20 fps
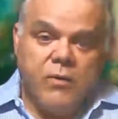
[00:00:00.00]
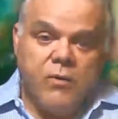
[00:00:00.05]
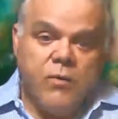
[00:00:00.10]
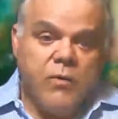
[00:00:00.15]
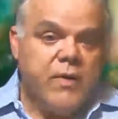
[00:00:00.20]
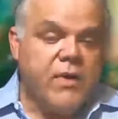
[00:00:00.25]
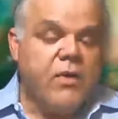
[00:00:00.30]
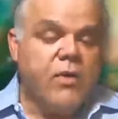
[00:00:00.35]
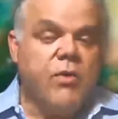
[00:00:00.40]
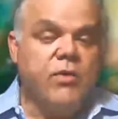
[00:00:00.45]

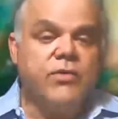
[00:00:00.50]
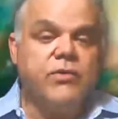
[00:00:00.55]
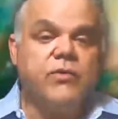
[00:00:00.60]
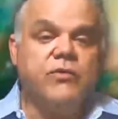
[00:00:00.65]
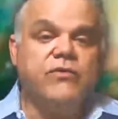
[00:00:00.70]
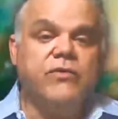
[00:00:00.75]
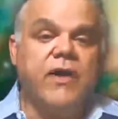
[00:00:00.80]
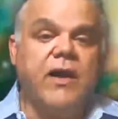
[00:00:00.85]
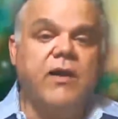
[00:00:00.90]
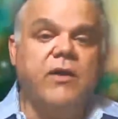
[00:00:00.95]
We go through
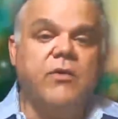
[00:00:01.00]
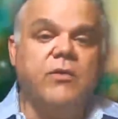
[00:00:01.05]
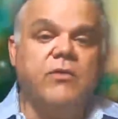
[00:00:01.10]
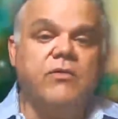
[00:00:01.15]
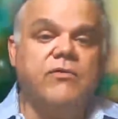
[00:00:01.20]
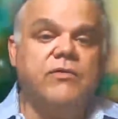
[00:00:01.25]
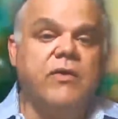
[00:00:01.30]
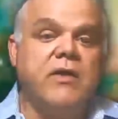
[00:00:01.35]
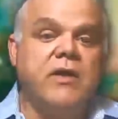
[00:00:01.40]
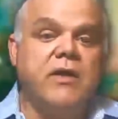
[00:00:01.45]

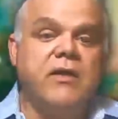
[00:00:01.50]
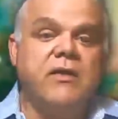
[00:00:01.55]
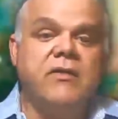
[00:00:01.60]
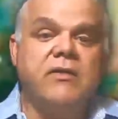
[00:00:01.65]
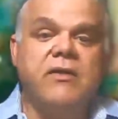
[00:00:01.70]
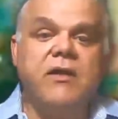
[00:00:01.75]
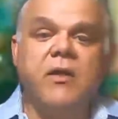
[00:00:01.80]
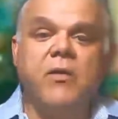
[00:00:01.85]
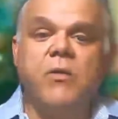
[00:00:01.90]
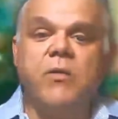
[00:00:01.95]
cycles
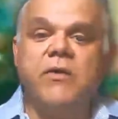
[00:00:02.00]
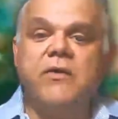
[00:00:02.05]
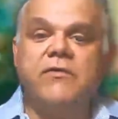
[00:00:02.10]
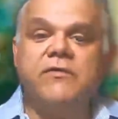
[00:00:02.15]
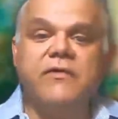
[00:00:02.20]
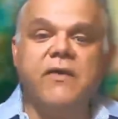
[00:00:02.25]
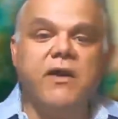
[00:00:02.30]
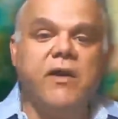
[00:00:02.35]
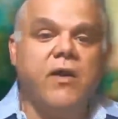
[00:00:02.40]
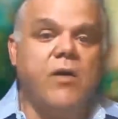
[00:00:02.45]
that we
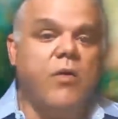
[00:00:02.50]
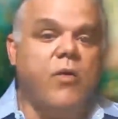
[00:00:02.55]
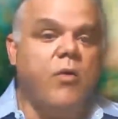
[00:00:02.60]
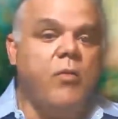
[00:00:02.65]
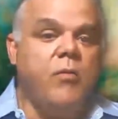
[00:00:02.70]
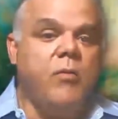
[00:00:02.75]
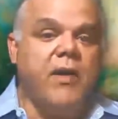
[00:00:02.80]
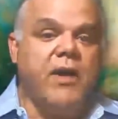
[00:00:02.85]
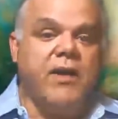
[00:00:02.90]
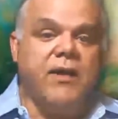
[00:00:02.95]
say, "Oh
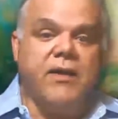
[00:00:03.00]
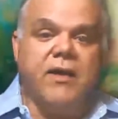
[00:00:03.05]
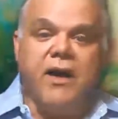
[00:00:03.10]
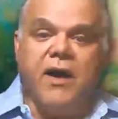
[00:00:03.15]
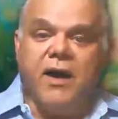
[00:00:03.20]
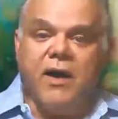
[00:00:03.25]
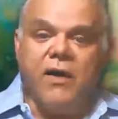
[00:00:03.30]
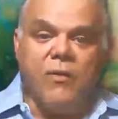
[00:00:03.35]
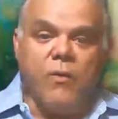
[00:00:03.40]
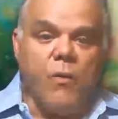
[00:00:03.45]
my
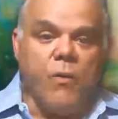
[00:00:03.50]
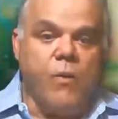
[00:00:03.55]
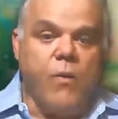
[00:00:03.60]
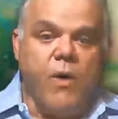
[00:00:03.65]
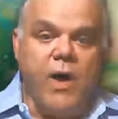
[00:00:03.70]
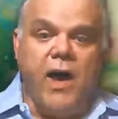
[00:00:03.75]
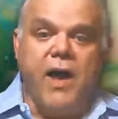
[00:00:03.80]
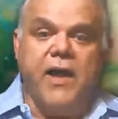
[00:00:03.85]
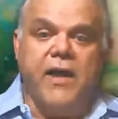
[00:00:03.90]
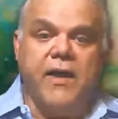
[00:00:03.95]
God,
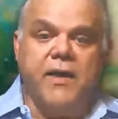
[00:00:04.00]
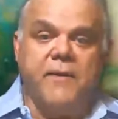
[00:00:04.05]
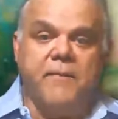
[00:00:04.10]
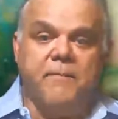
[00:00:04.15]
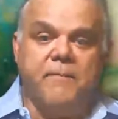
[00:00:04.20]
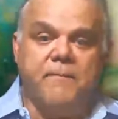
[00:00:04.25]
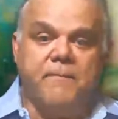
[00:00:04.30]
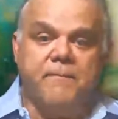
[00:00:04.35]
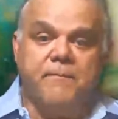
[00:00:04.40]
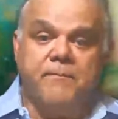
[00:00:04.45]
why?"
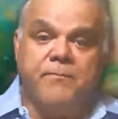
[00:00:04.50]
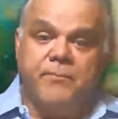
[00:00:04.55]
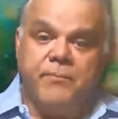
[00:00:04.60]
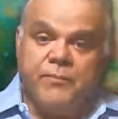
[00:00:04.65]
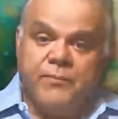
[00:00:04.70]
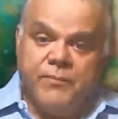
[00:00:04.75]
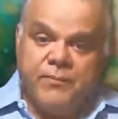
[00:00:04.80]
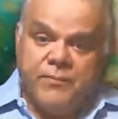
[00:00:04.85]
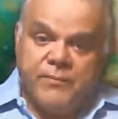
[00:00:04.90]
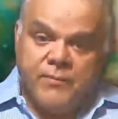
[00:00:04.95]

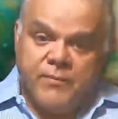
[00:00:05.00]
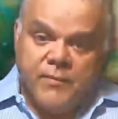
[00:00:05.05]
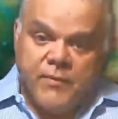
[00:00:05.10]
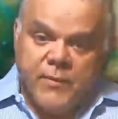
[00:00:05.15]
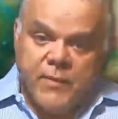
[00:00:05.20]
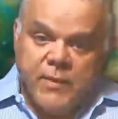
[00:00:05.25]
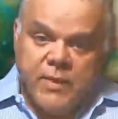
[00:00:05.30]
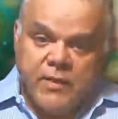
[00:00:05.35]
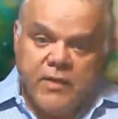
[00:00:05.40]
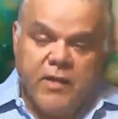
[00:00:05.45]

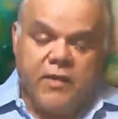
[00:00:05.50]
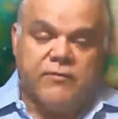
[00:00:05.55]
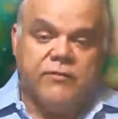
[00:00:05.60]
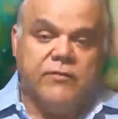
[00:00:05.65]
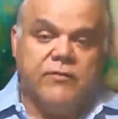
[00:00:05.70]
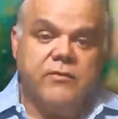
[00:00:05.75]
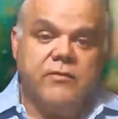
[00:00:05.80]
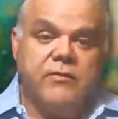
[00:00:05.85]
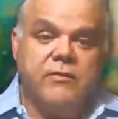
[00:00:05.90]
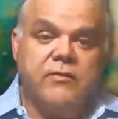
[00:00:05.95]

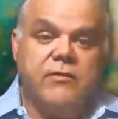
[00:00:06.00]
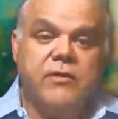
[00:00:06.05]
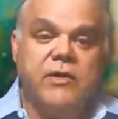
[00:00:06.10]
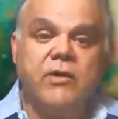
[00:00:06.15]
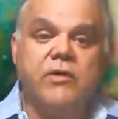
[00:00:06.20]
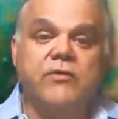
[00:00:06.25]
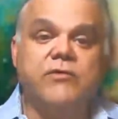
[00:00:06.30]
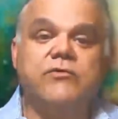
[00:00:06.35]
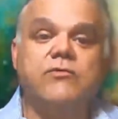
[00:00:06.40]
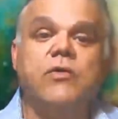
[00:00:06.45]
Yes,
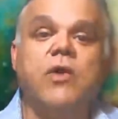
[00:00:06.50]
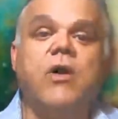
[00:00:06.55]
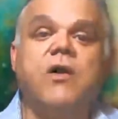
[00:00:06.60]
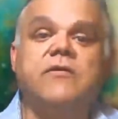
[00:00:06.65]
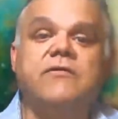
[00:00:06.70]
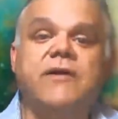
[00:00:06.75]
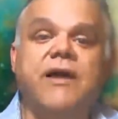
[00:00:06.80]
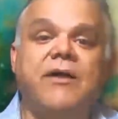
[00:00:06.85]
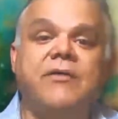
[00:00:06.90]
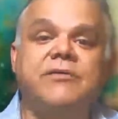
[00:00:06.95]
there are
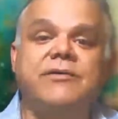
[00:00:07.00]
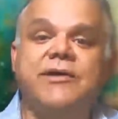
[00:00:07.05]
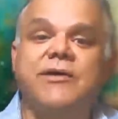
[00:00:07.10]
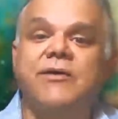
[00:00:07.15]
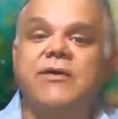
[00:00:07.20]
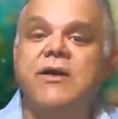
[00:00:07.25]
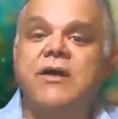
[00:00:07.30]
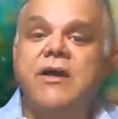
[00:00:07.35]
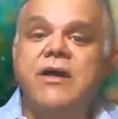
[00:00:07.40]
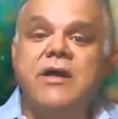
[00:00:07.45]
stars out
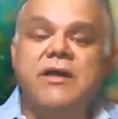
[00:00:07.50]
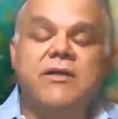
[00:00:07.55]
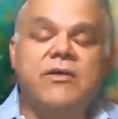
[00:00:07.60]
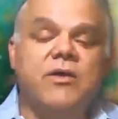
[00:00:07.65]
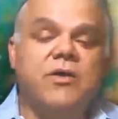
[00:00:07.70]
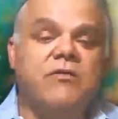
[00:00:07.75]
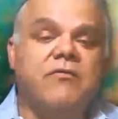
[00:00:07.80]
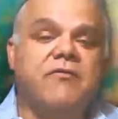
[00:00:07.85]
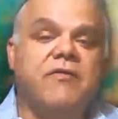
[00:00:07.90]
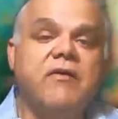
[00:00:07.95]
there
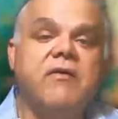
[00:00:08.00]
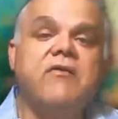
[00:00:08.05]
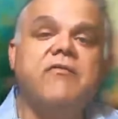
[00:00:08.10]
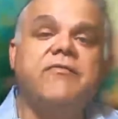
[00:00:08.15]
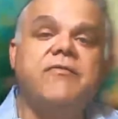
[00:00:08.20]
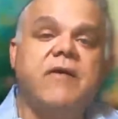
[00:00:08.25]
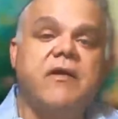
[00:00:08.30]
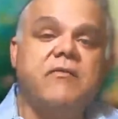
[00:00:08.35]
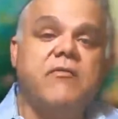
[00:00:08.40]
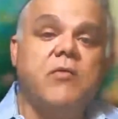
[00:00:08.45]
that are very
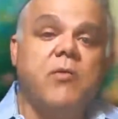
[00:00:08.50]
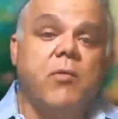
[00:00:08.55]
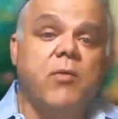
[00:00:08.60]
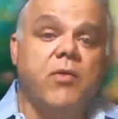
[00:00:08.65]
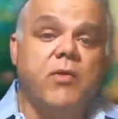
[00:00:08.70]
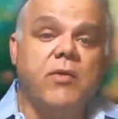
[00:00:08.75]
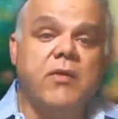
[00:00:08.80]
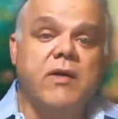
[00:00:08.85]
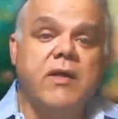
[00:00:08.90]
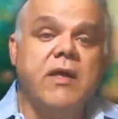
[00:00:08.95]

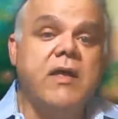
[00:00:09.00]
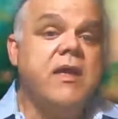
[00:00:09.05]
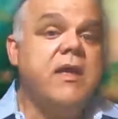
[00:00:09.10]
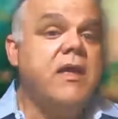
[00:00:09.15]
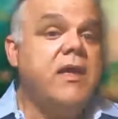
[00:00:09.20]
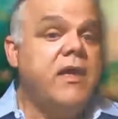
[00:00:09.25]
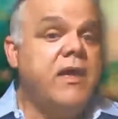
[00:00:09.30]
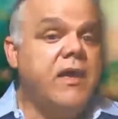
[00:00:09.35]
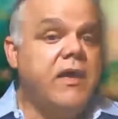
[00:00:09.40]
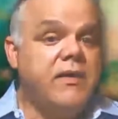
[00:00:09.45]
favorable,
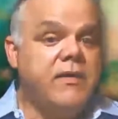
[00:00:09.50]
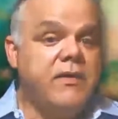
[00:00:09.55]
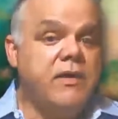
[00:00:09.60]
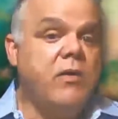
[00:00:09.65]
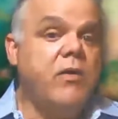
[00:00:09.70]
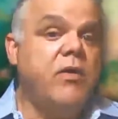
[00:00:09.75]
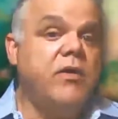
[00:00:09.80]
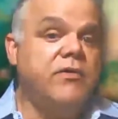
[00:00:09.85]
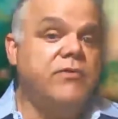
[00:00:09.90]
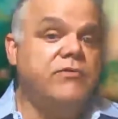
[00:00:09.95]
and
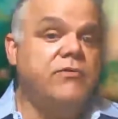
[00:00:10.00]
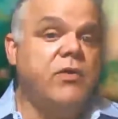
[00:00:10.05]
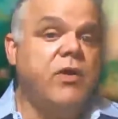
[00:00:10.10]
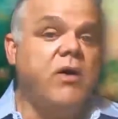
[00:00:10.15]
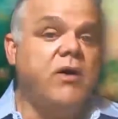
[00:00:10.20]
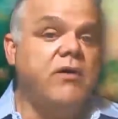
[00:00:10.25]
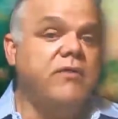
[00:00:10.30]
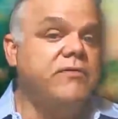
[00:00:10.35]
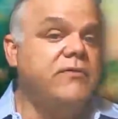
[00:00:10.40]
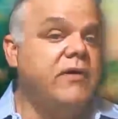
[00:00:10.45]
there are
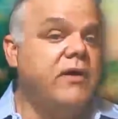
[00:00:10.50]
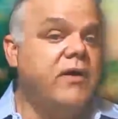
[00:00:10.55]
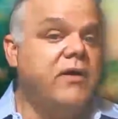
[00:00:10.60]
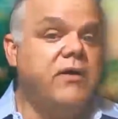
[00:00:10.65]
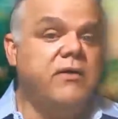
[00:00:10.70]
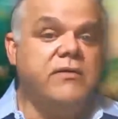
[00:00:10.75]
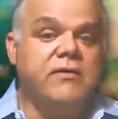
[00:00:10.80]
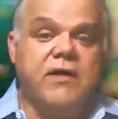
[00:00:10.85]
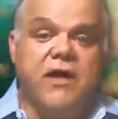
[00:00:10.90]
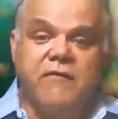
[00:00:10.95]
stars that
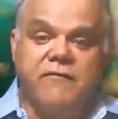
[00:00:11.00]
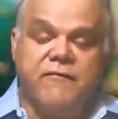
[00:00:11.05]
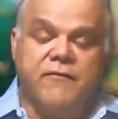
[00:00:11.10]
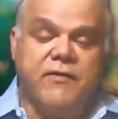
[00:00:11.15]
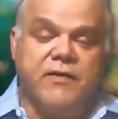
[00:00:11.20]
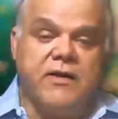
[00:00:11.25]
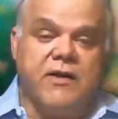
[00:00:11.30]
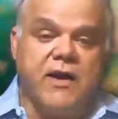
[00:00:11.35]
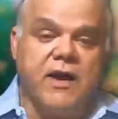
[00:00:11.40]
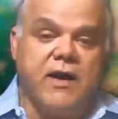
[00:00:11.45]
are
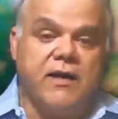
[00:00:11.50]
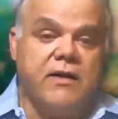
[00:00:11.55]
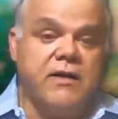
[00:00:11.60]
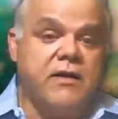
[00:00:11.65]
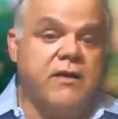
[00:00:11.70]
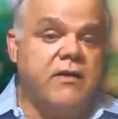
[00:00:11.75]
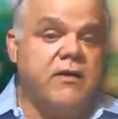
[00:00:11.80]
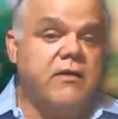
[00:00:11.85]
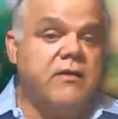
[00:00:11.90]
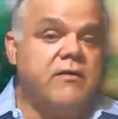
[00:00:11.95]
definitely not.
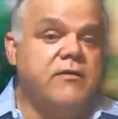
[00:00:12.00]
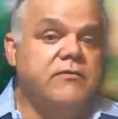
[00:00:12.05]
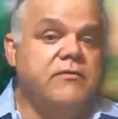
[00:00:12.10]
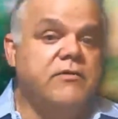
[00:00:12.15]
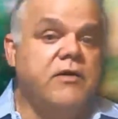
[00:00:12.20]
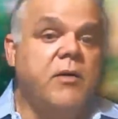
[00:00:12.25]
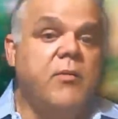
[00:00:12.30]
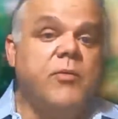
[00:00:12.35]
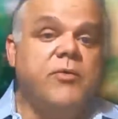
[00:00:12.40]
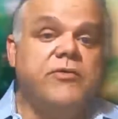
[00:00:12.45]

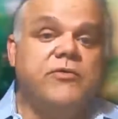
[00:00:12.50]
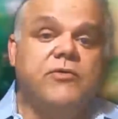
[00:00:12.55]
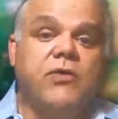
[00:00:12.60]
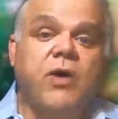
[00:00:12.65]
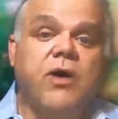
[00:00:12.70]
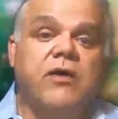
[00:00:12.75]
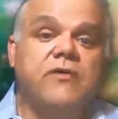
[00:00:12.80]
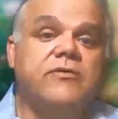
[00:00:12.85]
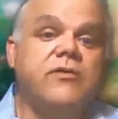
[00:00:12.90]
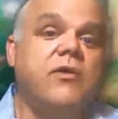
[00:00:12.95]
Some are
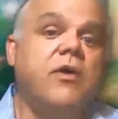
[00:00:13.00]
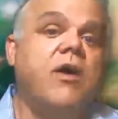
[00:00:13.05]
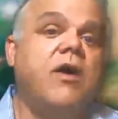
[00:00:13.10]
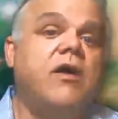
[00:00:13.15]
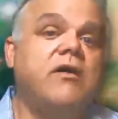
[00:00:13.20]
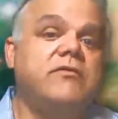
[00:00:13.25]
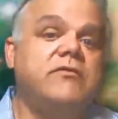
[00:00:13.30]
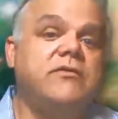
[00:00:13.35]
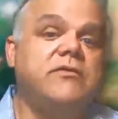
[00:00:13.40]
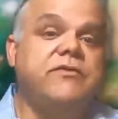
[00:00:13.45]
stars that
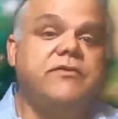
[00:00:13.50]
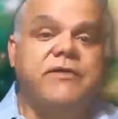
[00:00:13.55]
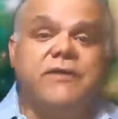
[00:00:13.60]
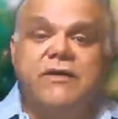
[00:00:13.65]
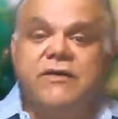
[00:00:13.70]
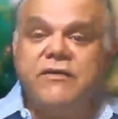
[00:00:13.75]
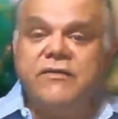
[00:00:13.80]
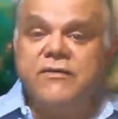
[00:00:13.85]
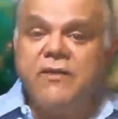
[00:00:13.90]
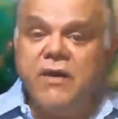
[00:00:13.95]
cause
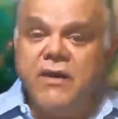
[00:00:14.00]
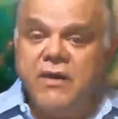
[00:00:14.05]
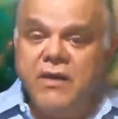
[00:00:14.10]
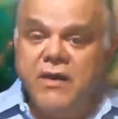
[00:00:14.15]
disease.